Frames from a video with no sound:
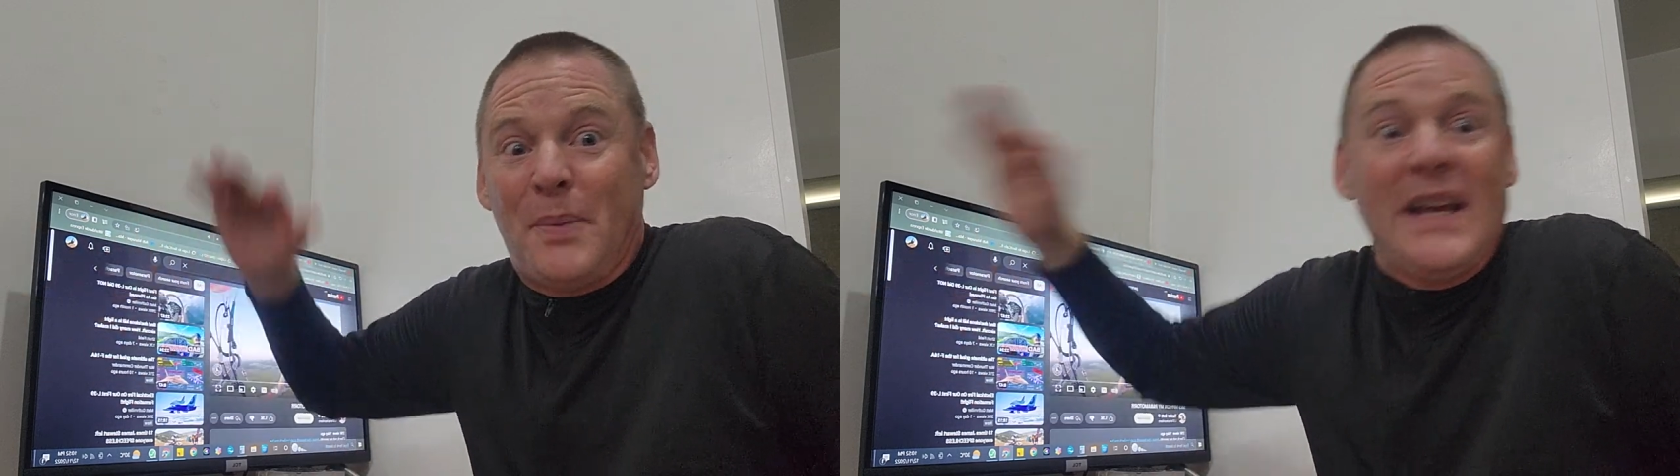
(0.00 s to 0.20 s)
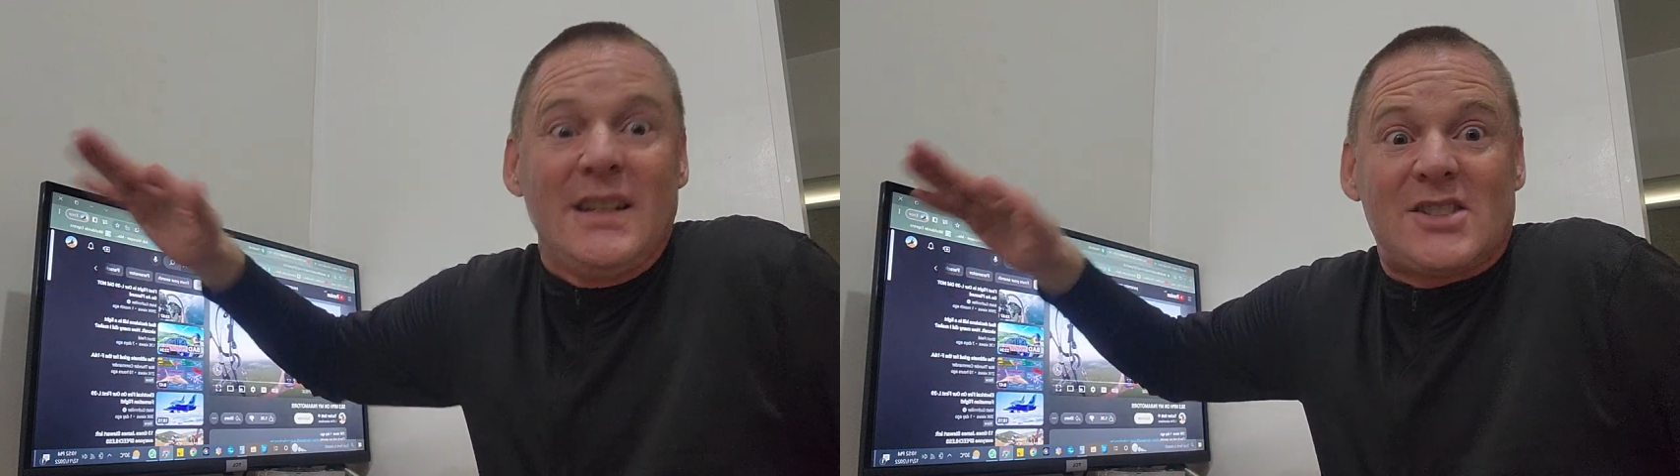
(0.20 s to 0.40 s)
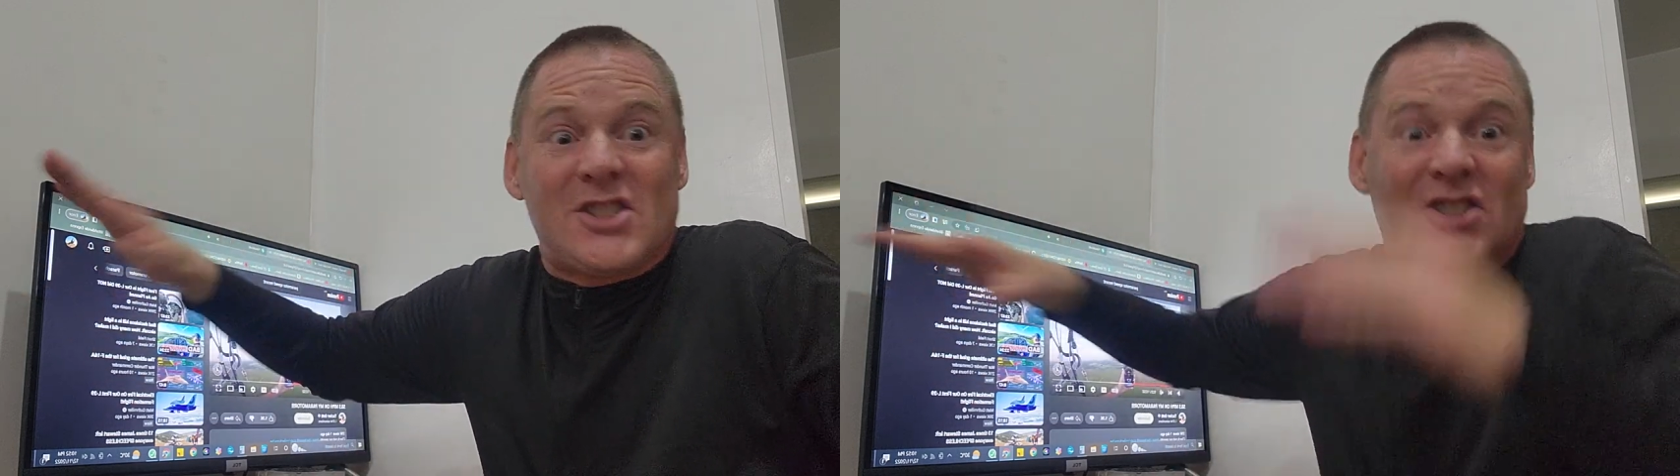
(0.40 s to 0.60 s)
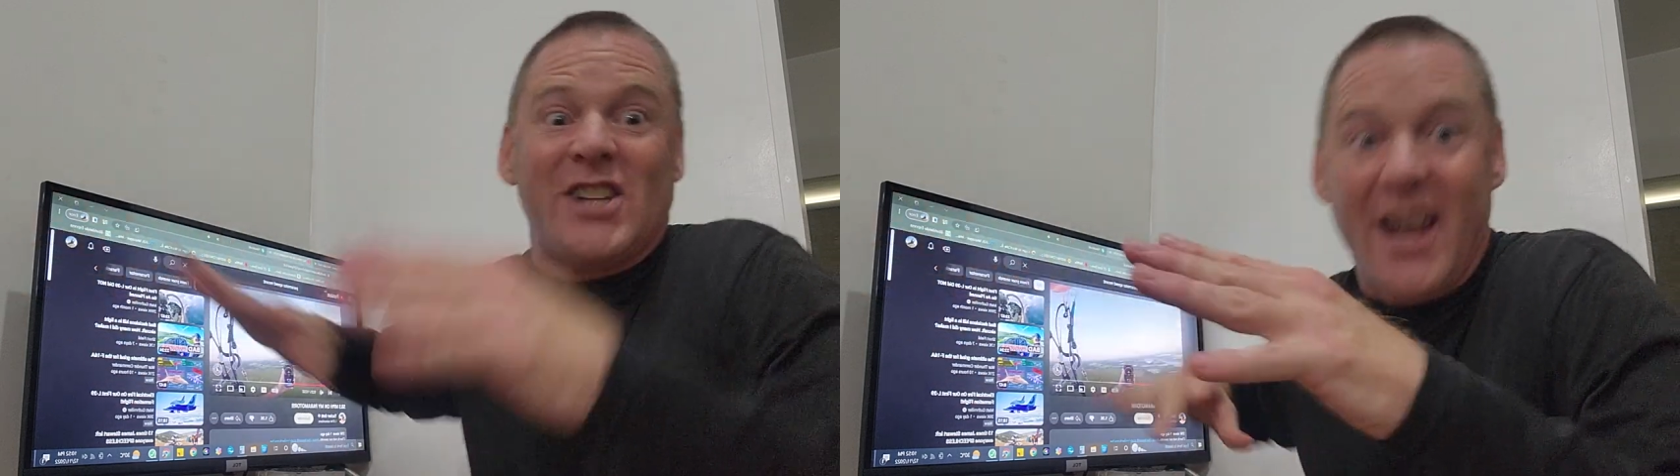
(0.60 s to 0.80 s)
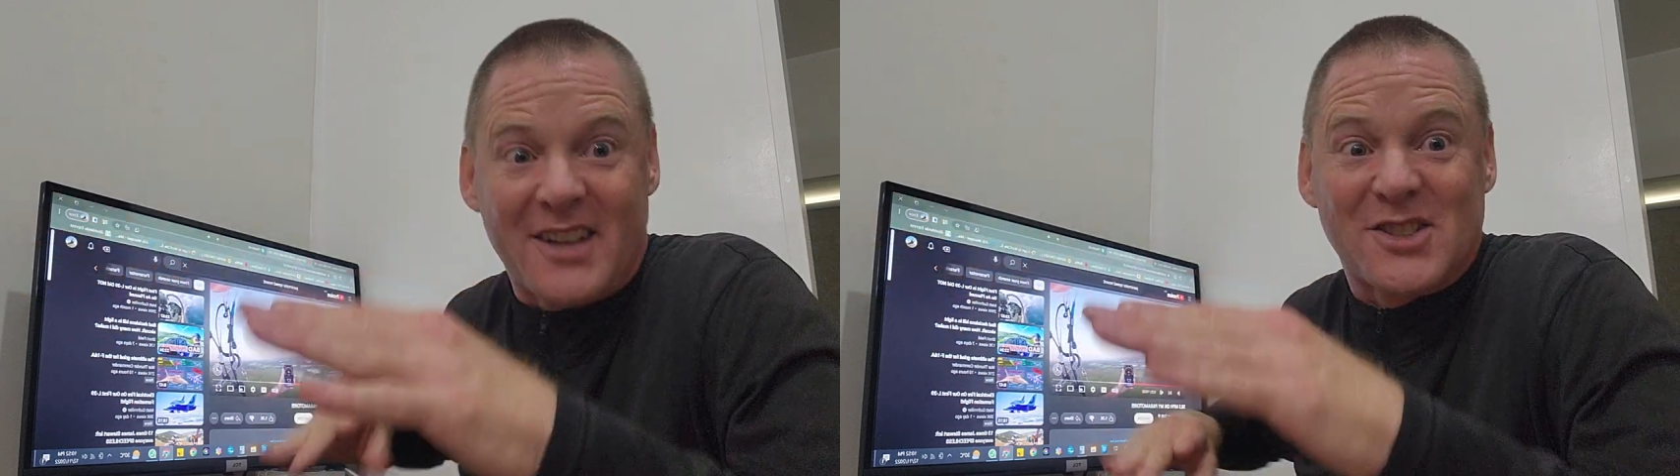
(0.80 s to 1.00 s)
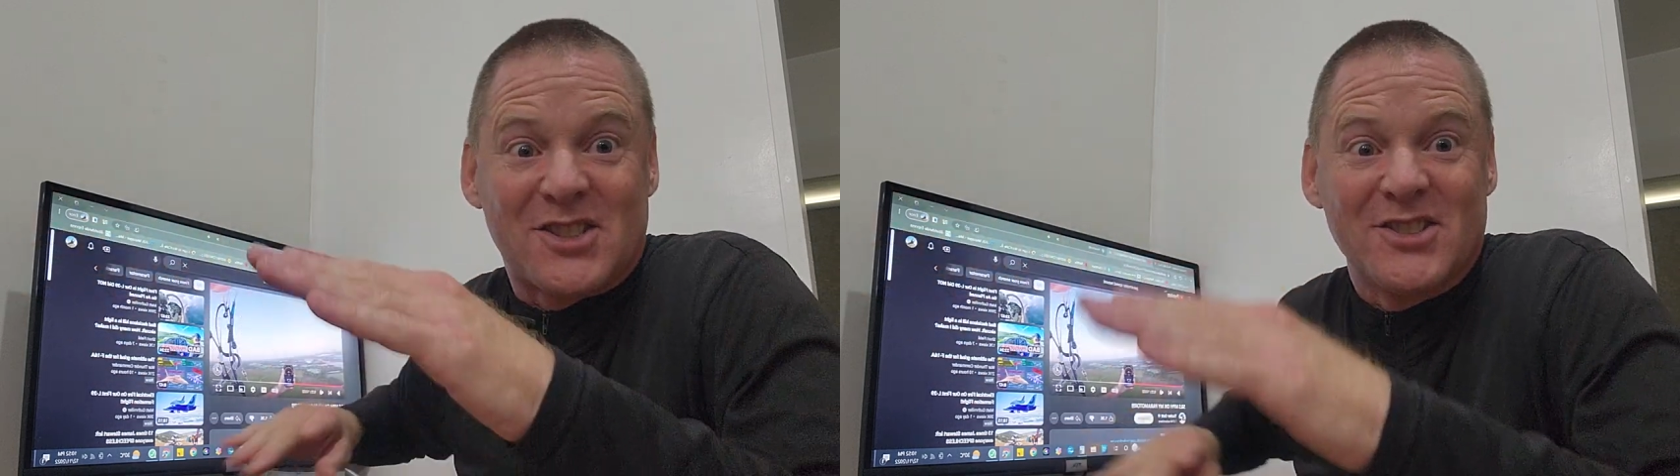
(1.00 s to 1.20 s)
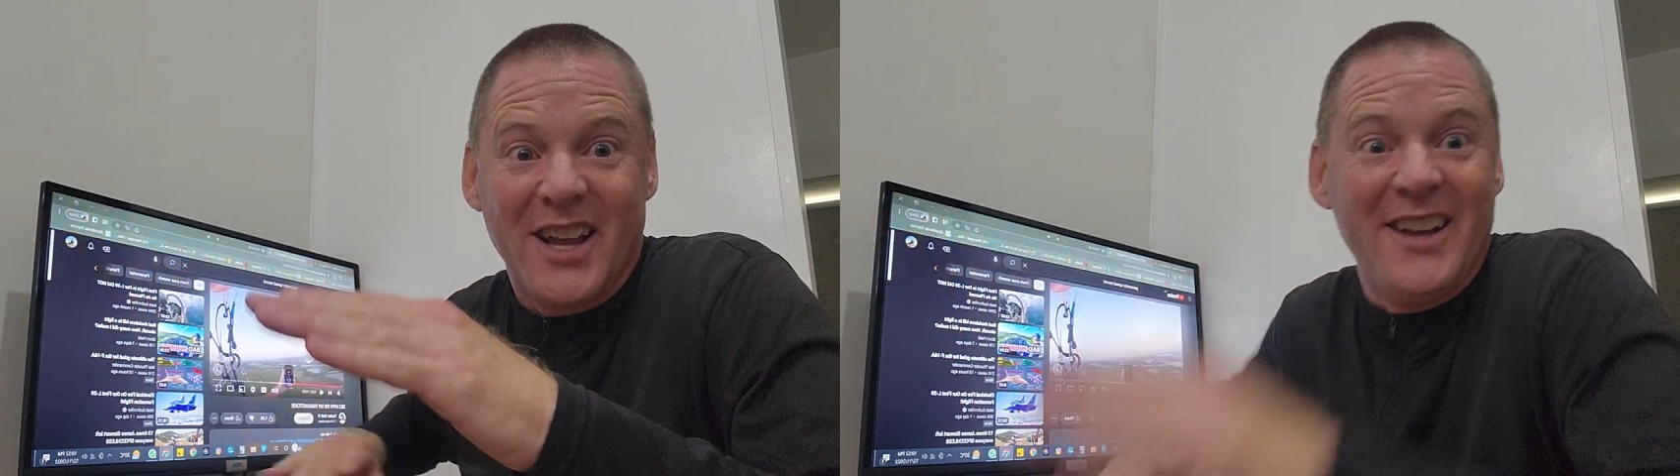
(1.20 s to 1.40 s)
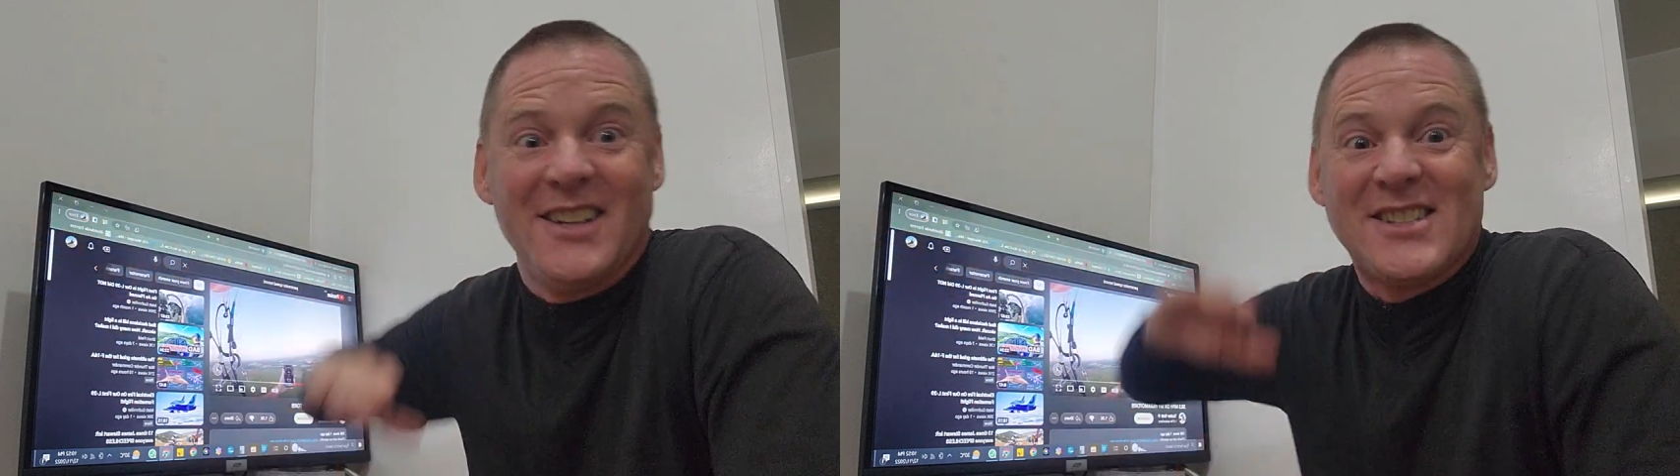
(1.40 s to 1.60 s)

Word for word: beats 6. And